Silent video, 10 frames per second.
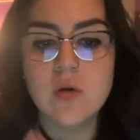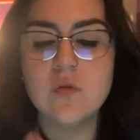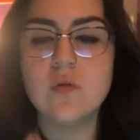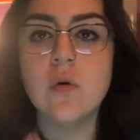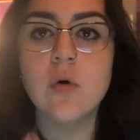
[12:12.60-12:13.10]

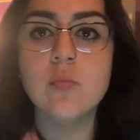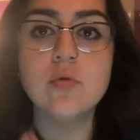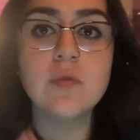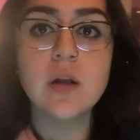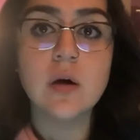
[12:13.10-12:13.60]
So
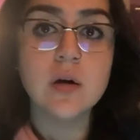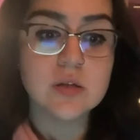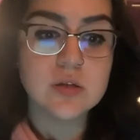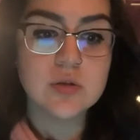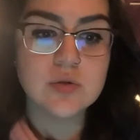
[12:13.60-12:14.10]
moving
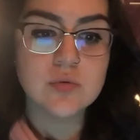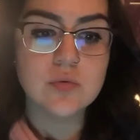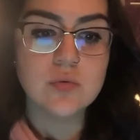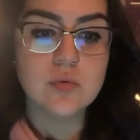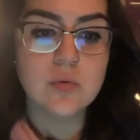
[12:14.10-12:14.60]
on
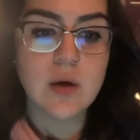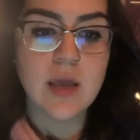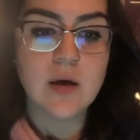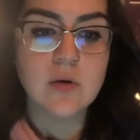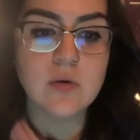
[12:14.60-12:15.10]
to
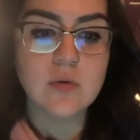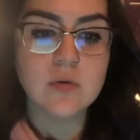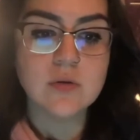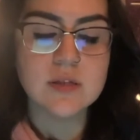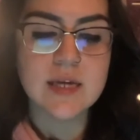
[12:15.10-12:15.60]

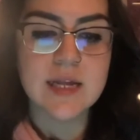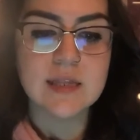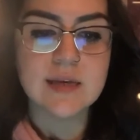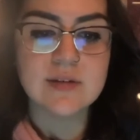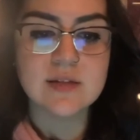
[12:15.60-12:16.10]
Inkel's and
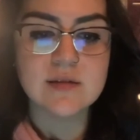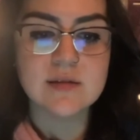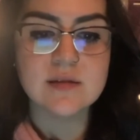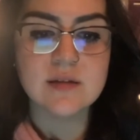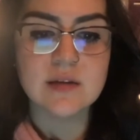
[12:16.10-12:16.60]

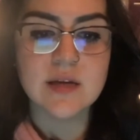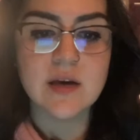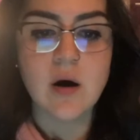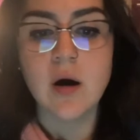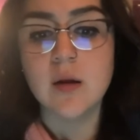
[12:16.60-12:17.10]
Levinson's
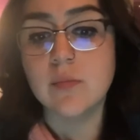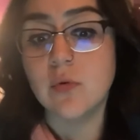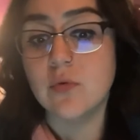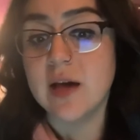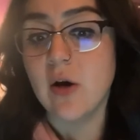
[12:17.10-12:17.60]
study on
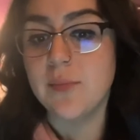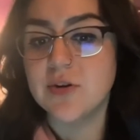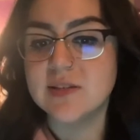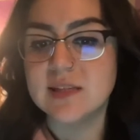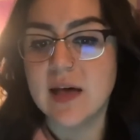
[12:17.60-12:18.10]
modal
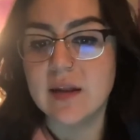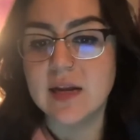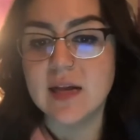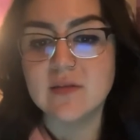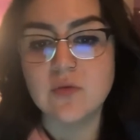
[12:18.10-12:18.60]

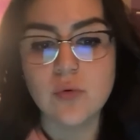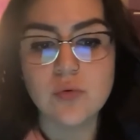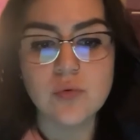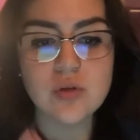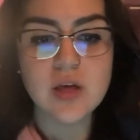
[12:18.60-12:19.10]
personality and
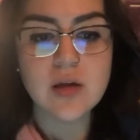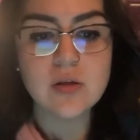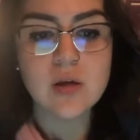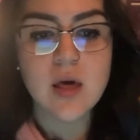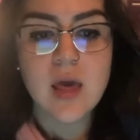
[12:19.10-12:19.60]
social
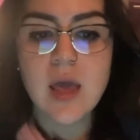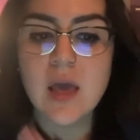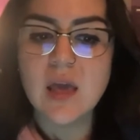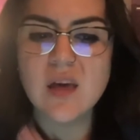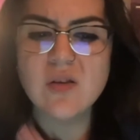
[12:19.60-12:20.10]
change.
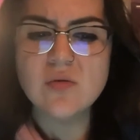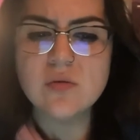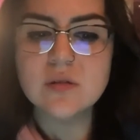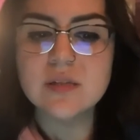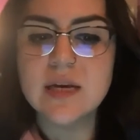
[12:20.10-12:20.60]

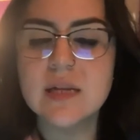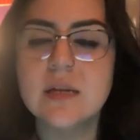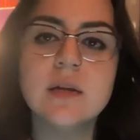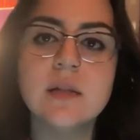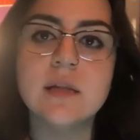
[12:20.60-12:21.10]
Inkel's
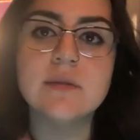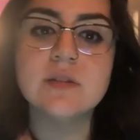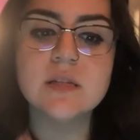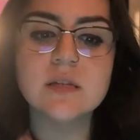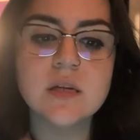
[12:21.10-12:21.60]
and
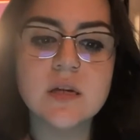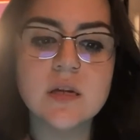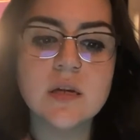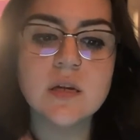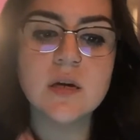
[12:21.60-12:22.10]

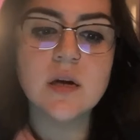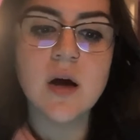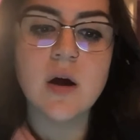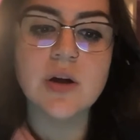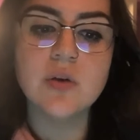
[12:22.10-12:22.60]
Levinson
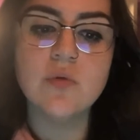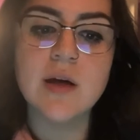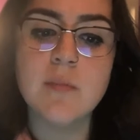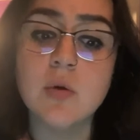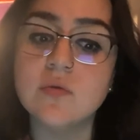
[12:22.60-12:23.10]
argue
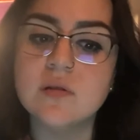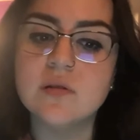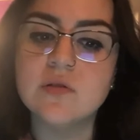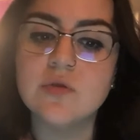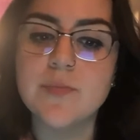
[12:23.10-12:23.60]
that most
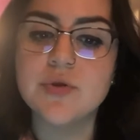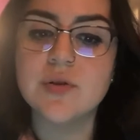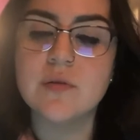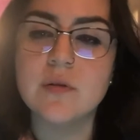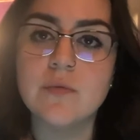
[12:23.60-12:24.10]

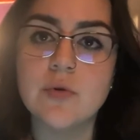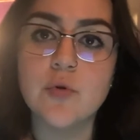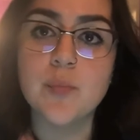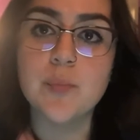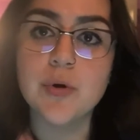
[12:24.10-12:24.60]
descriptions of
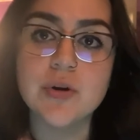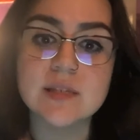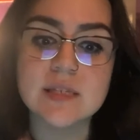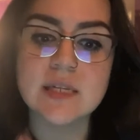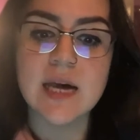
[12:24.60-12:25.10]
group
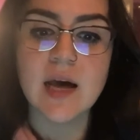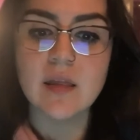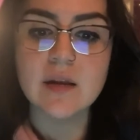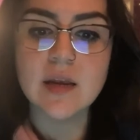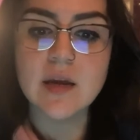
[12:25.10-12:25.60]

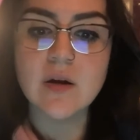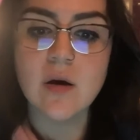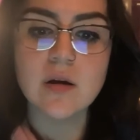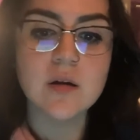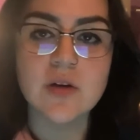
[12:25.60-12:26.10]
personality
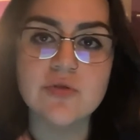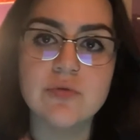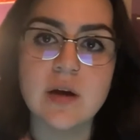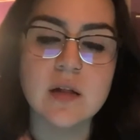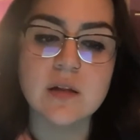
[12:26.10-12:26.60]
are not
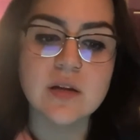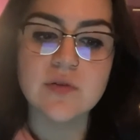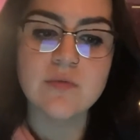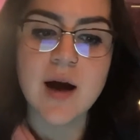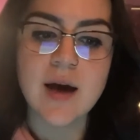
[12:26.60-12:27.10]
directly
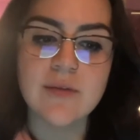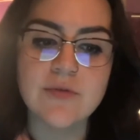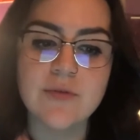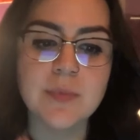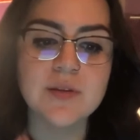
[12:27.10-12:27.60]
derived
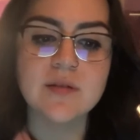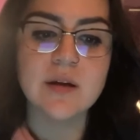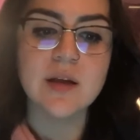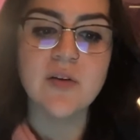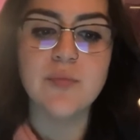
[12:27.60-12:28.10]
from the
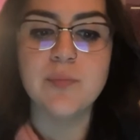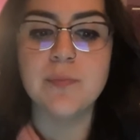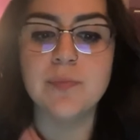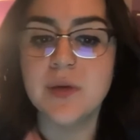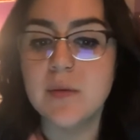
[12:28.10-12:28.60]
study of
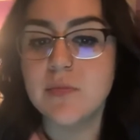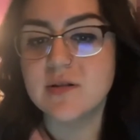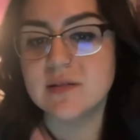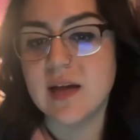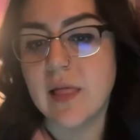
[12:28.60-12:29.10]
the
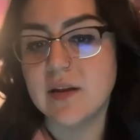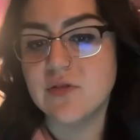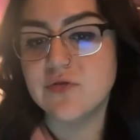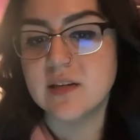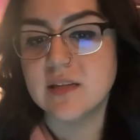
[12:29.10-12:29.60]
personality
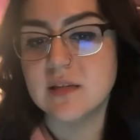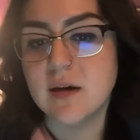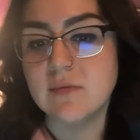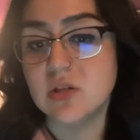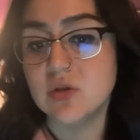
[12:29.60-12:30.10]
traits
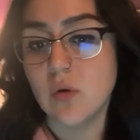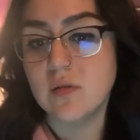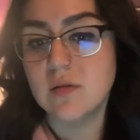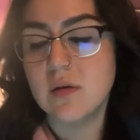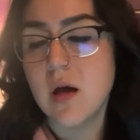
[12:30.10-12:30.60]
of
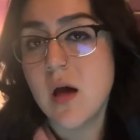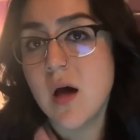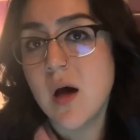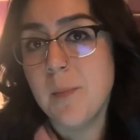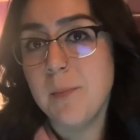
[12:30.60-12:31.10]
adults,
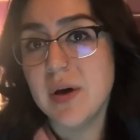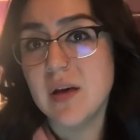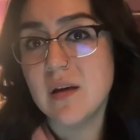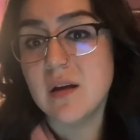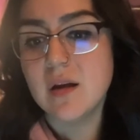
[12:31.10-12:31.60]

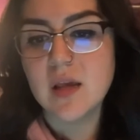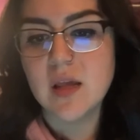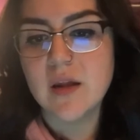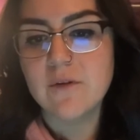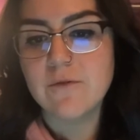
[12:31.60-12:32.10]
but
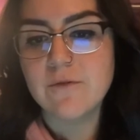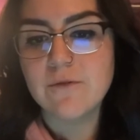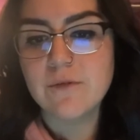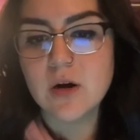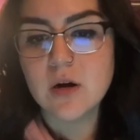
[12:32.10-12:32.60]

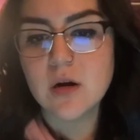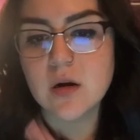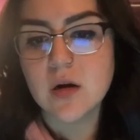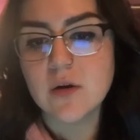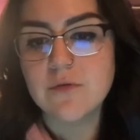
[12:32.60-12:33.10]

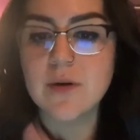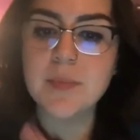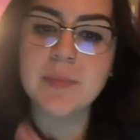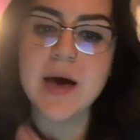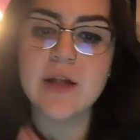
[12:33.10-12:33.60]
inferred from
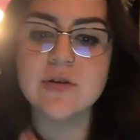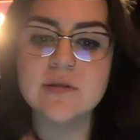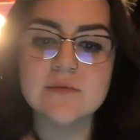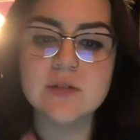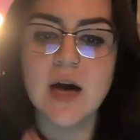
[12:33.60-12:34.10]
the
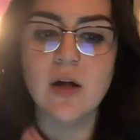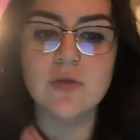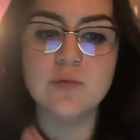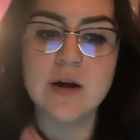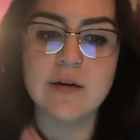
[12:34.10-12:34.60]
patterns of
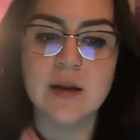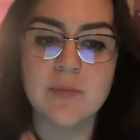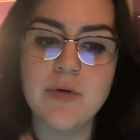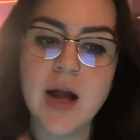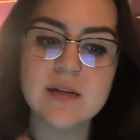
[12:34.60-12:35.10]
child rearing
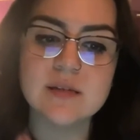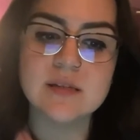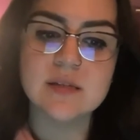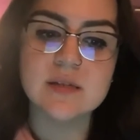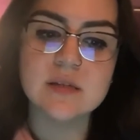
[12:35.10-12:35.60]

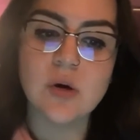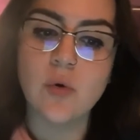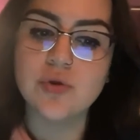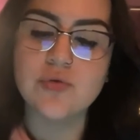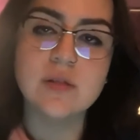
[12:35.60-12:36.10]
practices,
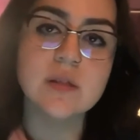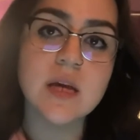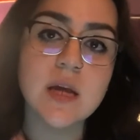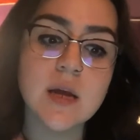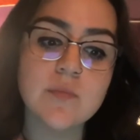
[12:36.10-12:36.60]
cultural
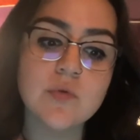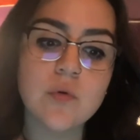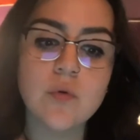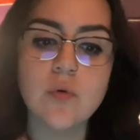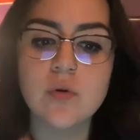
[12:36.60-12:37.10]
themes,
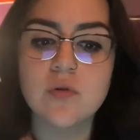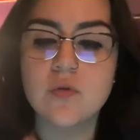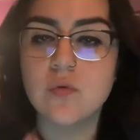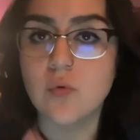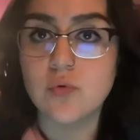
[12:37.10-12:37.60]
or
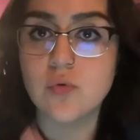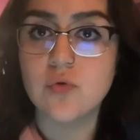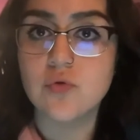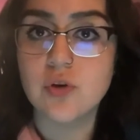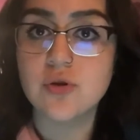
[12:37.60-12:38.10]
social
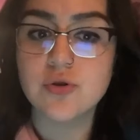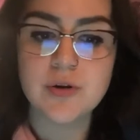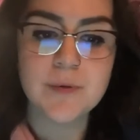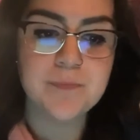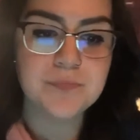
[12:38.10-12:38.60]

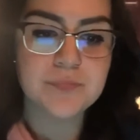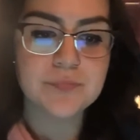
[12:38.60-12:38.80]
structure.